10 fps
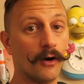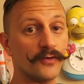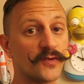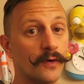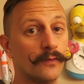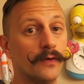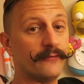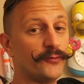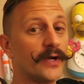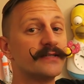Also,
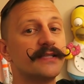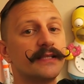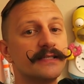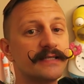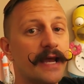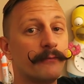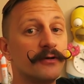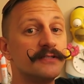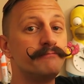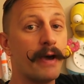if you guys think this
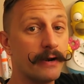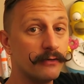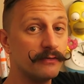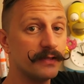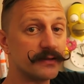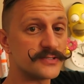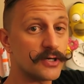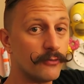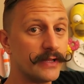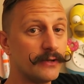camera is better than the
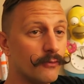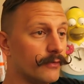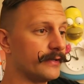Sony,